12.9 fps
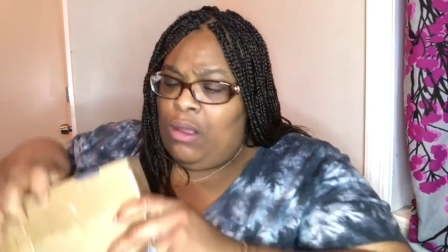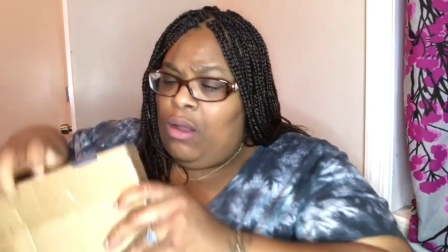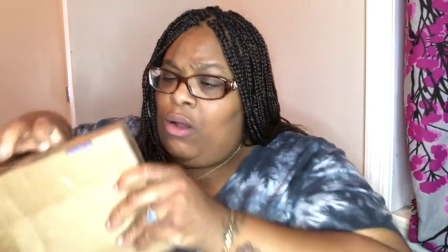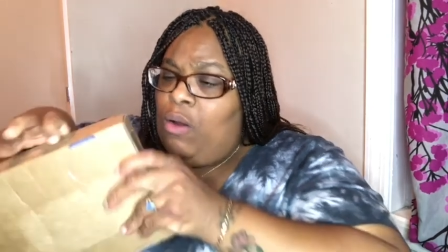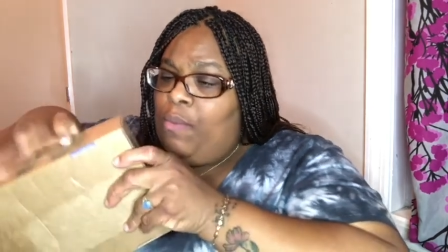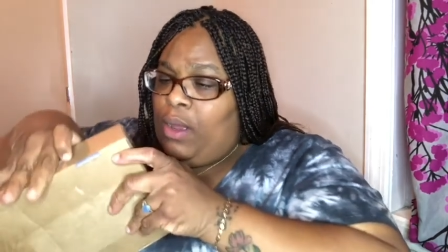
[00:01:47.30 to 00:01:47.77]

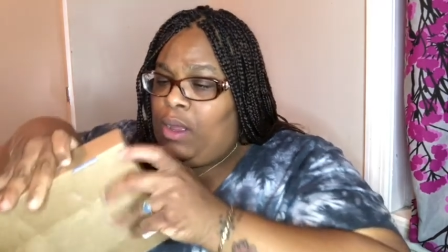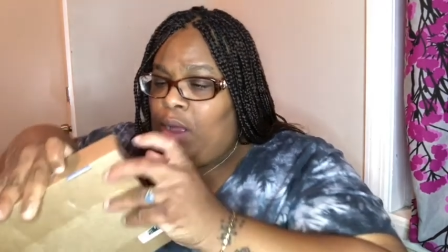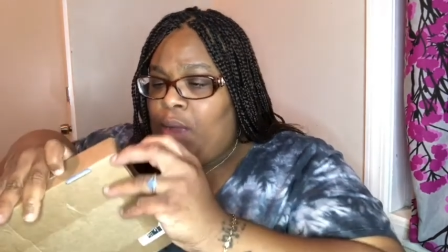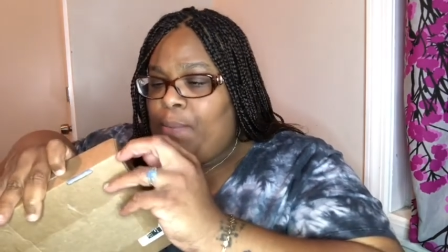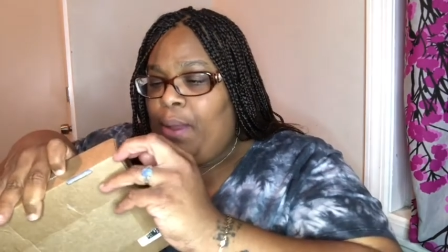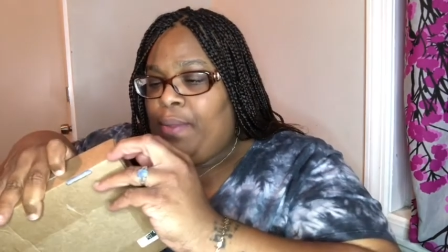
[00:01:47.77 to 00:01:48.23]
Oh my
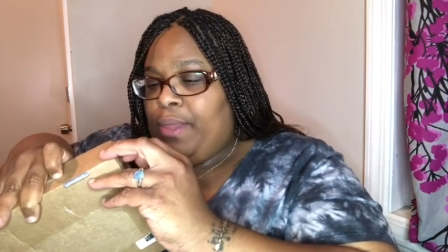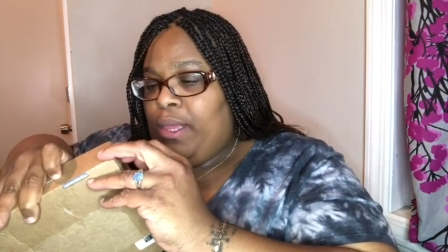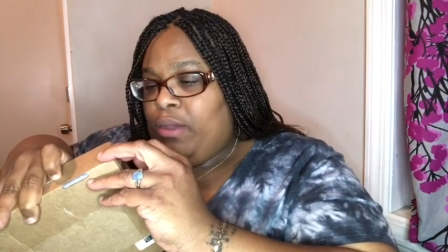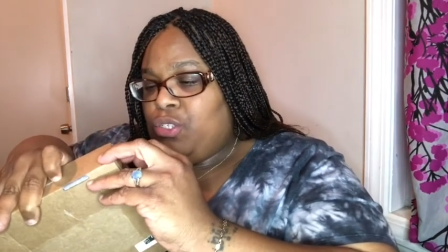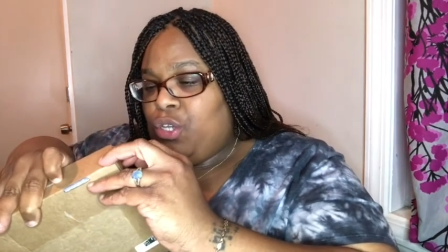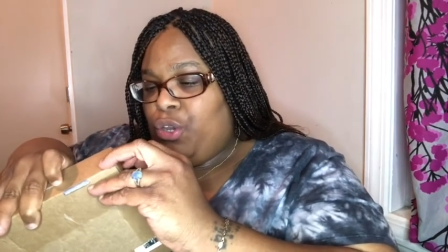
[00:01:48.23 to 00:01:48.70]
God, my
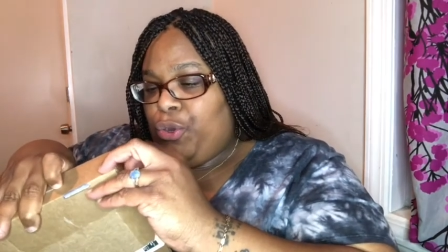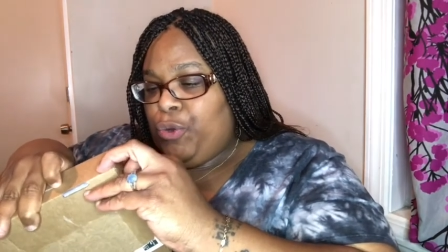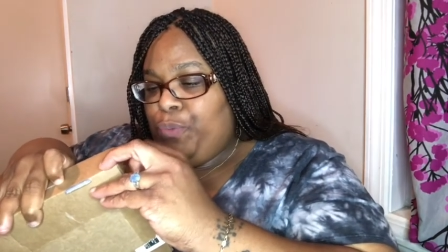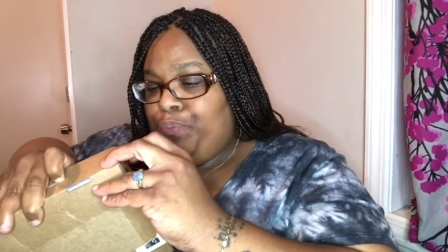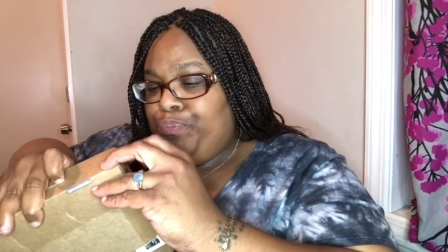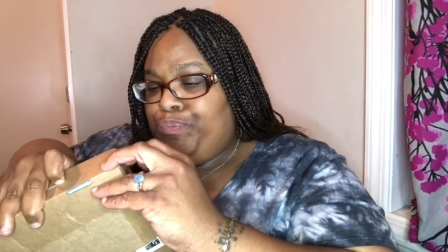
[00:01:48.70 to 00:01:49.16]
nails
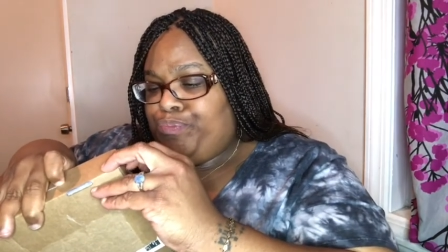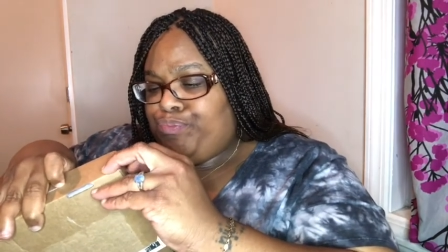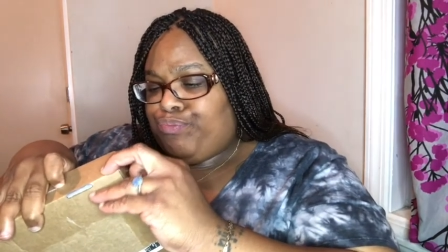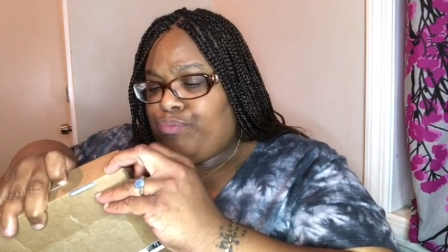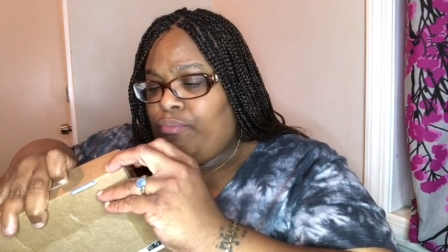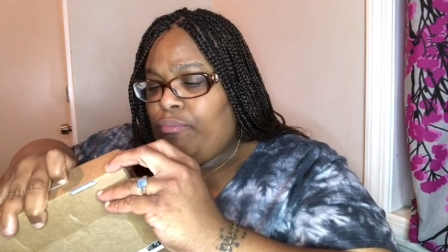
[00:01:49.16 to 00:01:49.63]
hurt
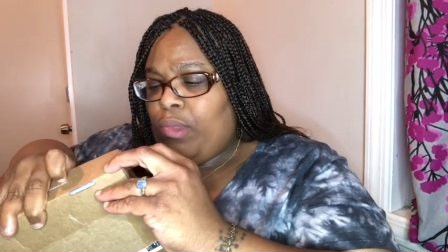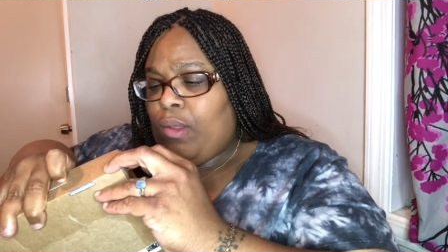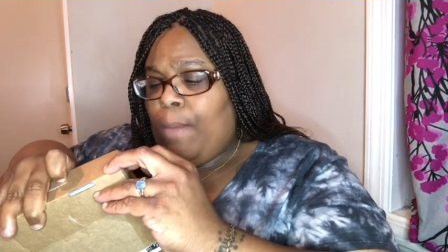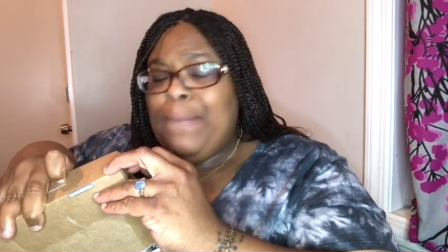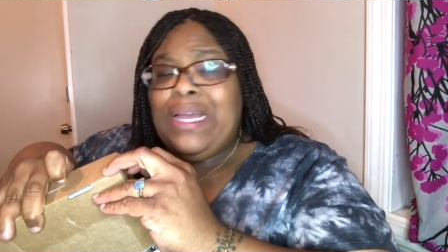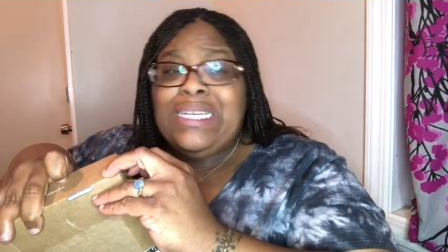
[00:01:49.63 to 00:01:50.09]

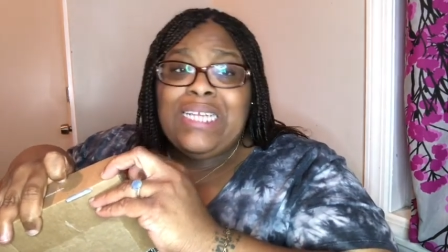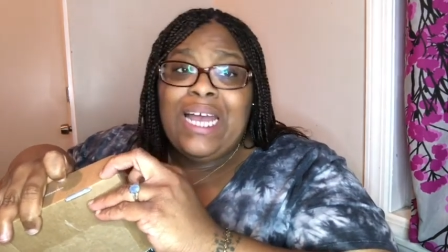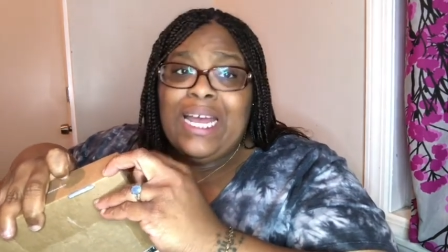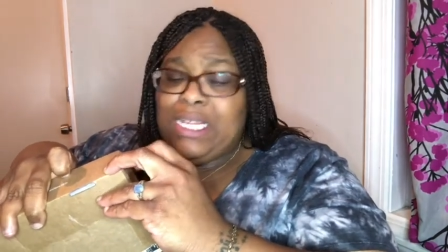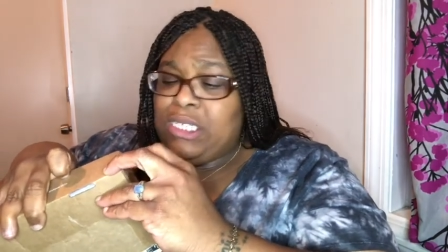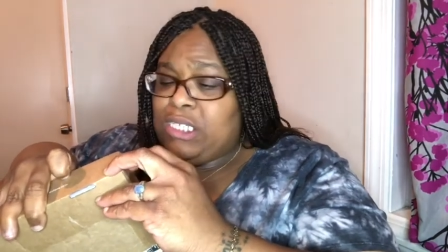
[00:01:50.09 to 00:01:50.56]
because I
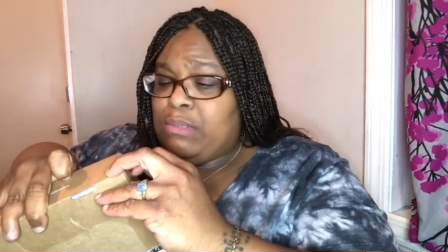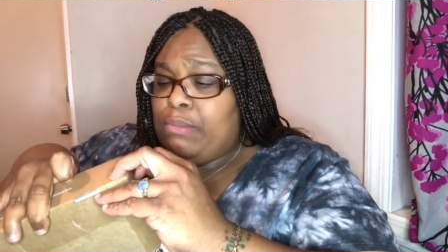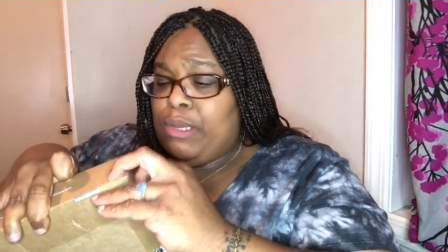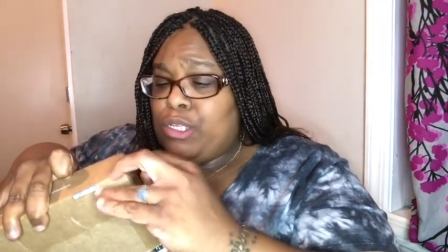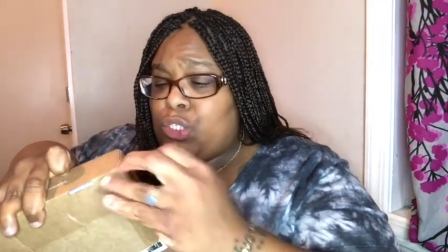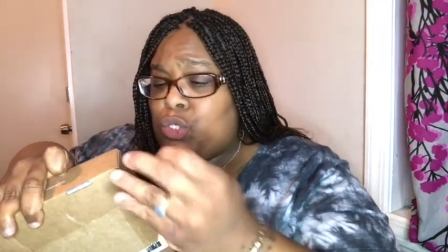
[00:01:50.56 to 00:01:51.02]
had to
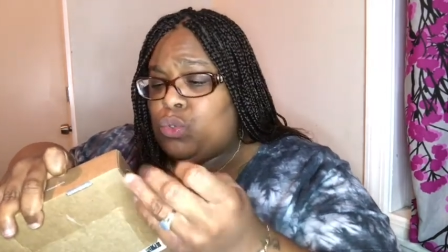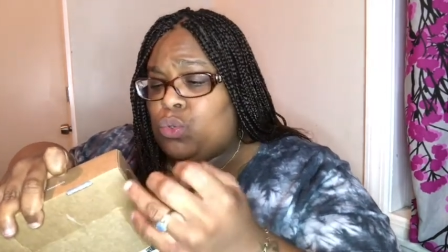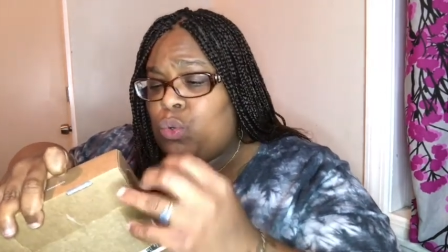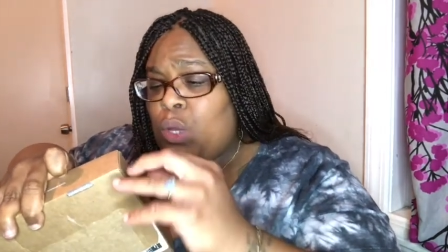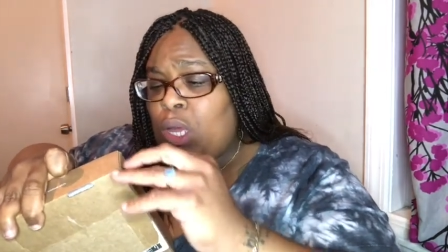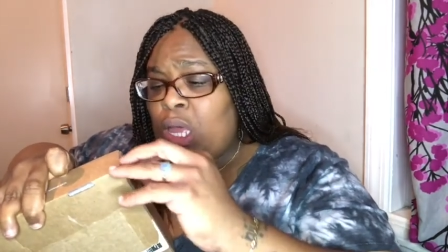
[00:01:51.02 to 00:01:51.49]
dismantle
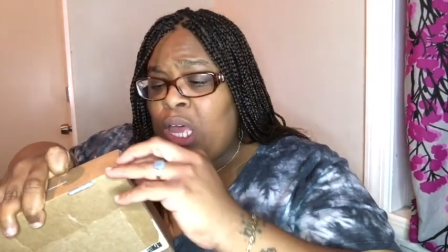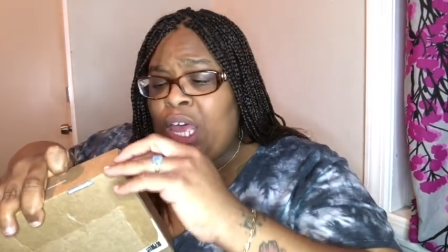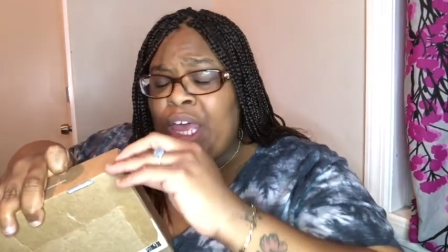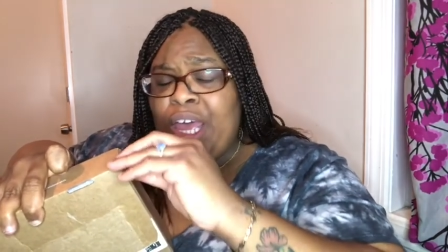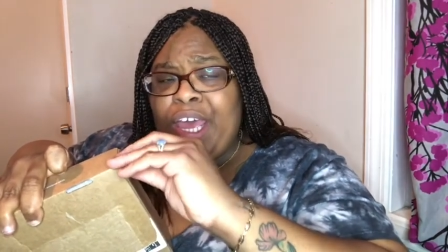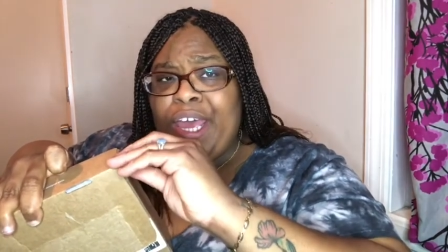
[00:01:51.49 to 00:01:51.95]

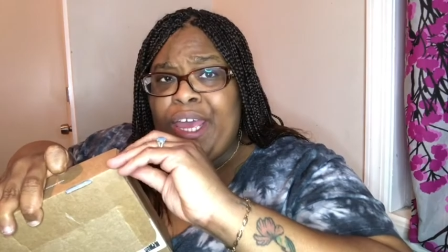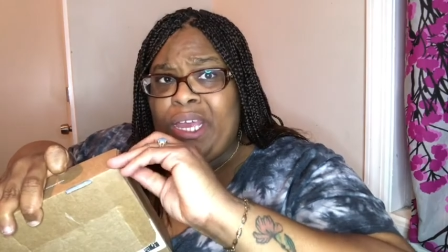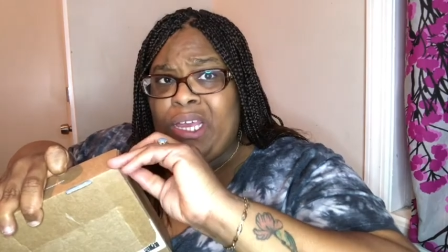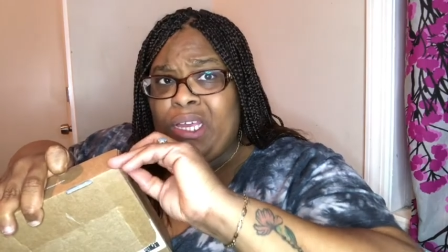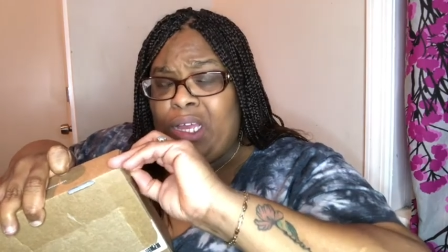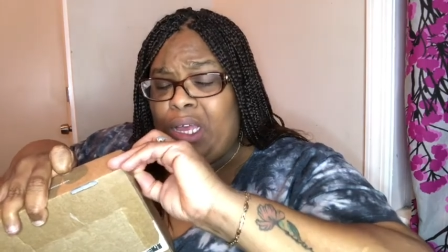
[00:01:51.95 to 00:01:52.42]

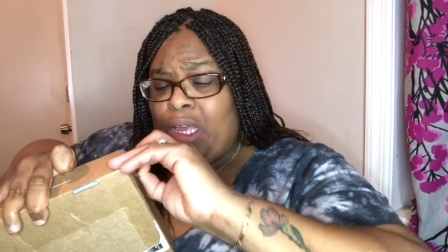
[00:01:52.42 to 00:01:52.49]
a